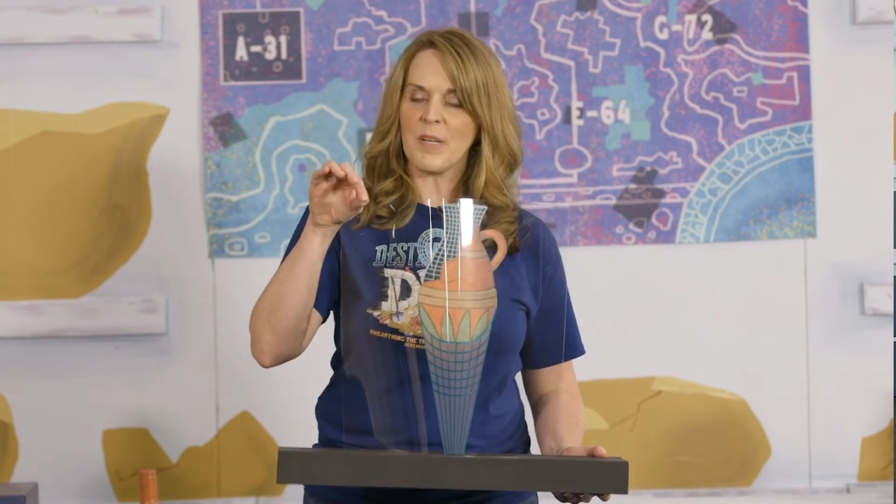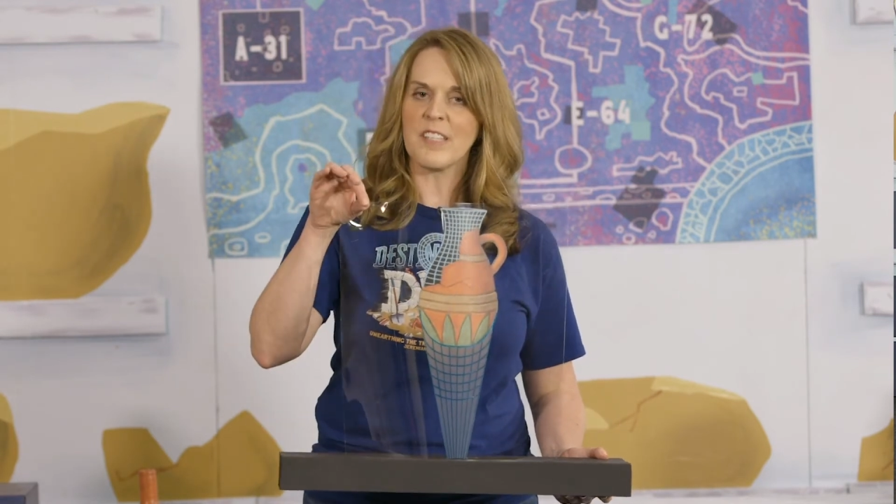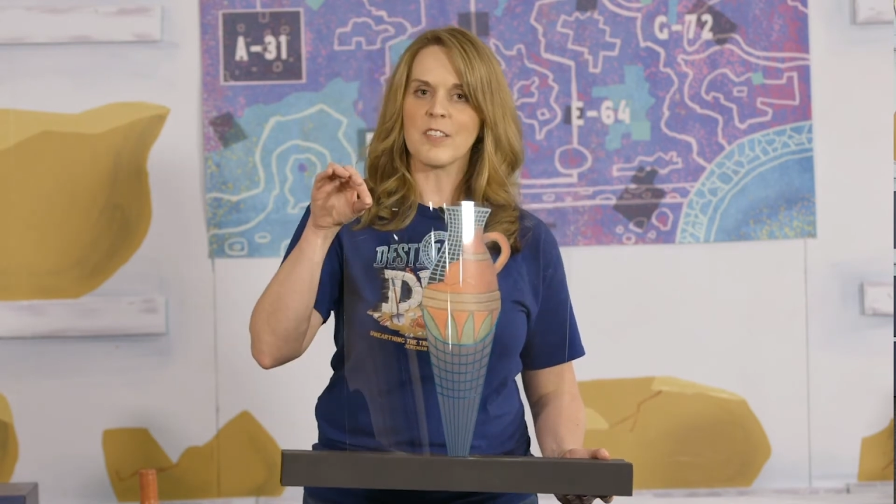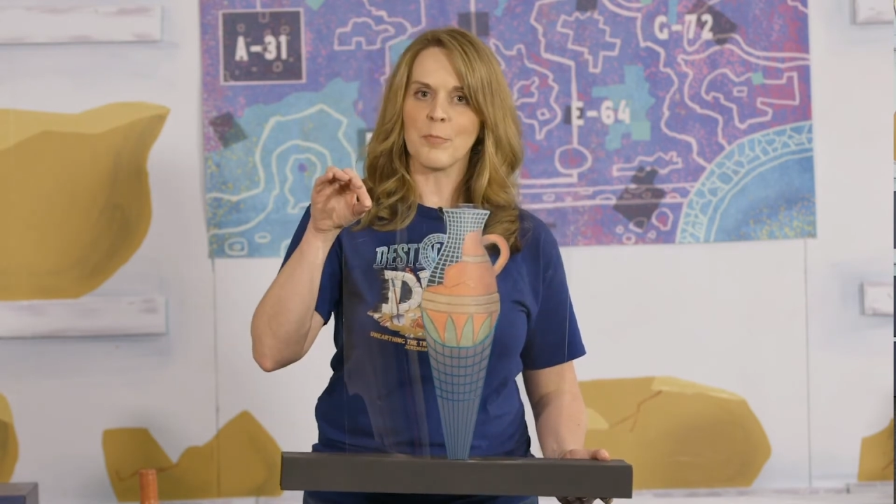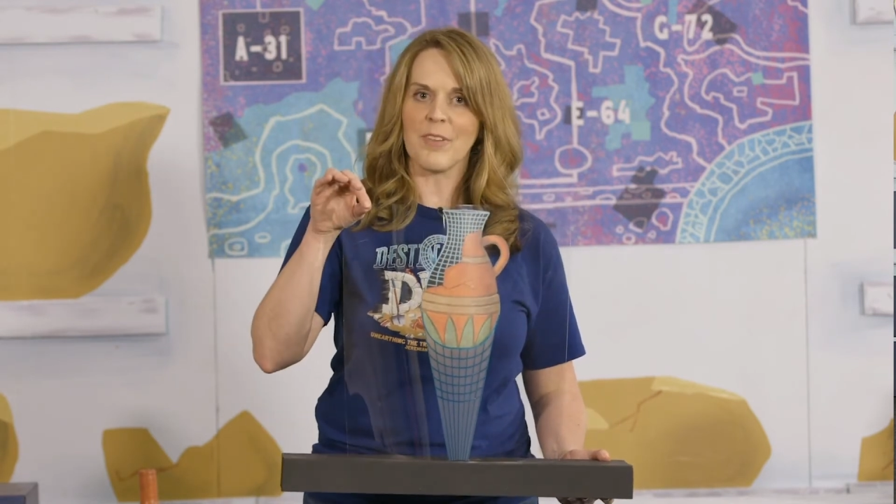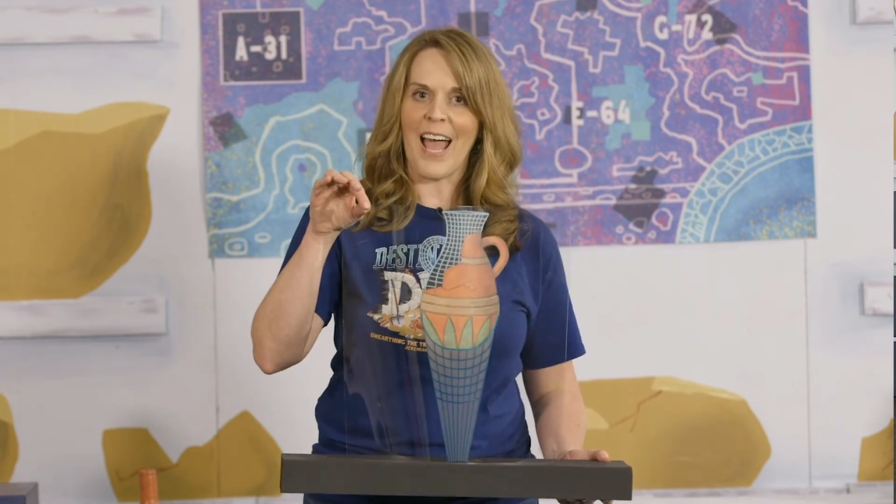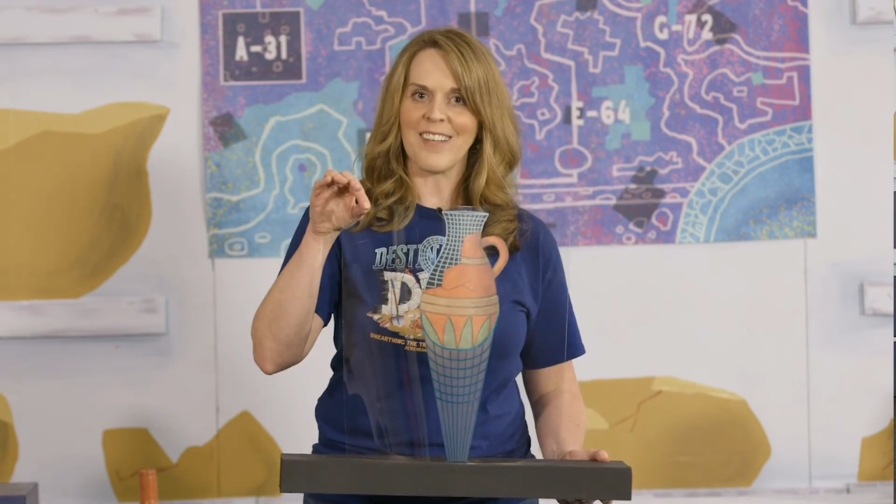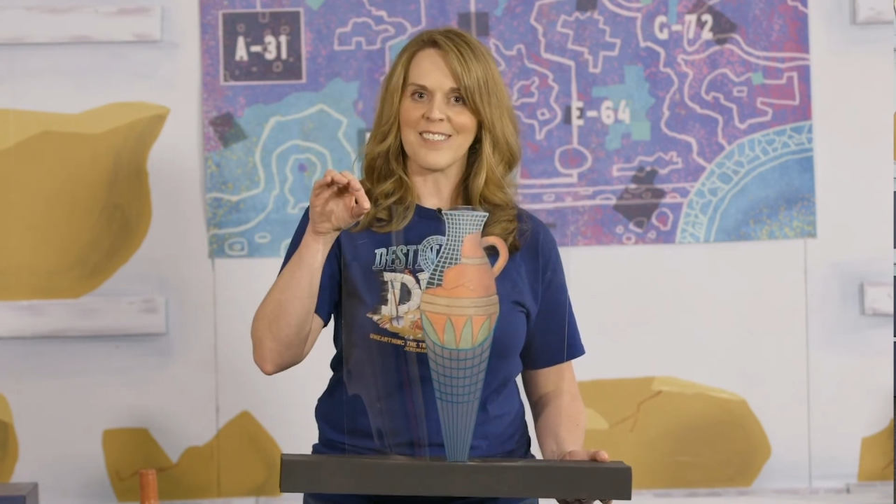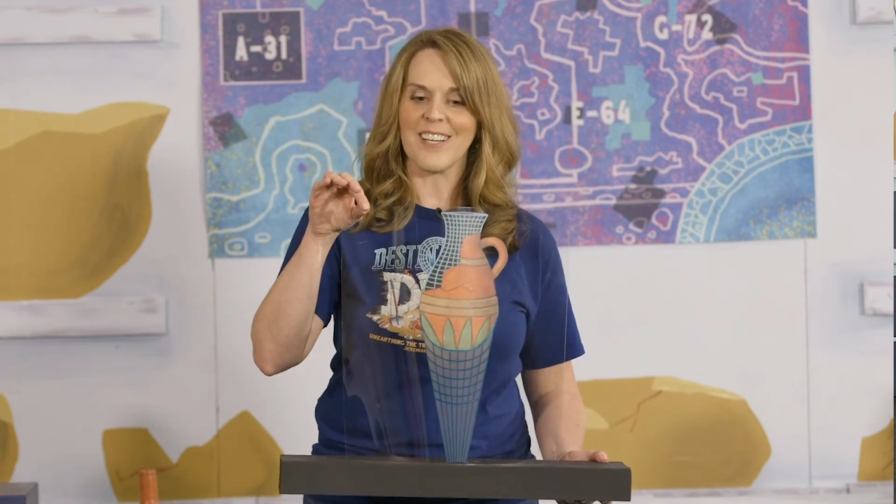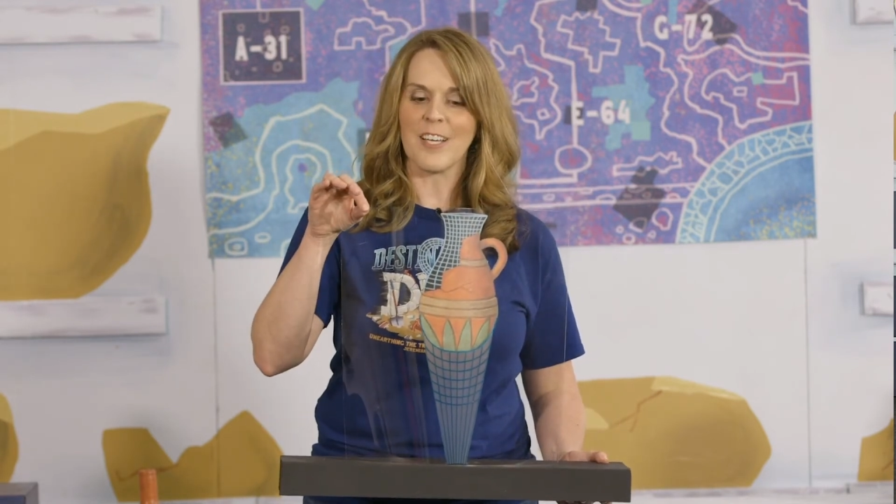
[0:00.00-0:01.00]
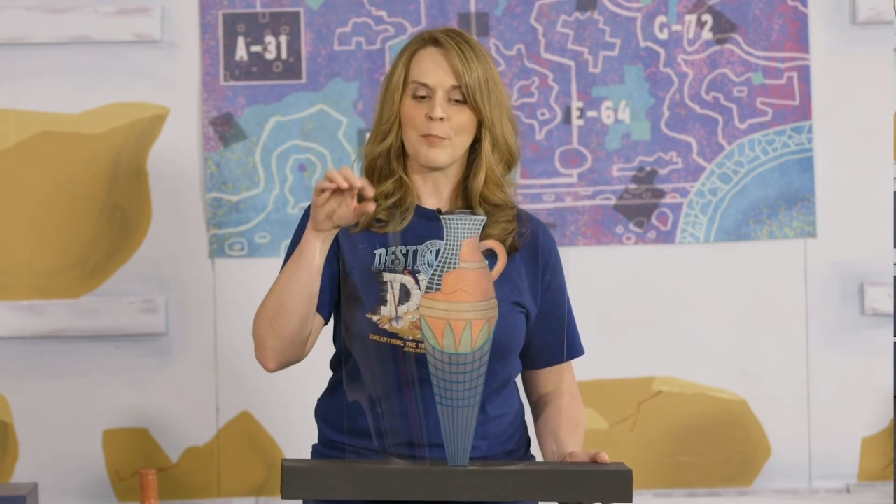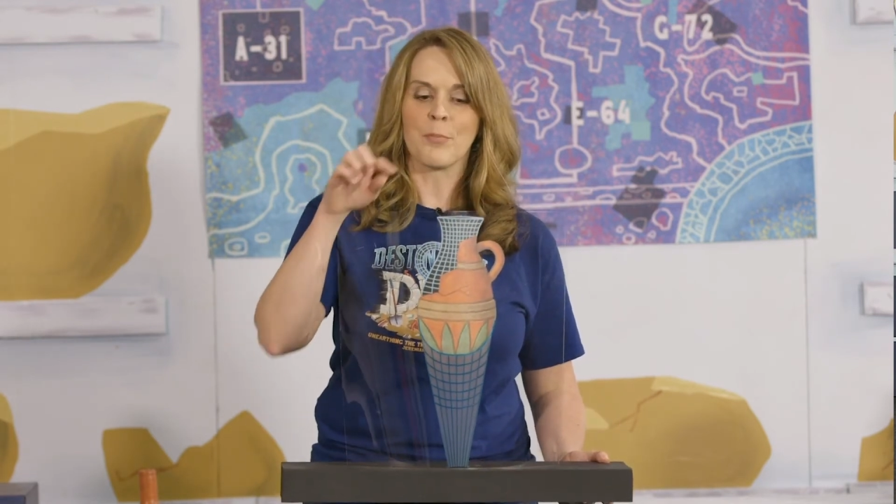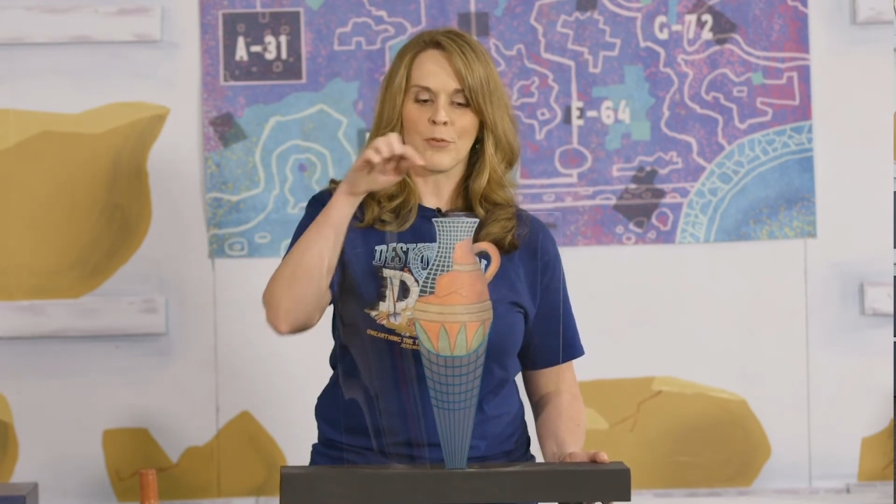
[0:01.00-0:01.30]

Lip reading: piece of plastic,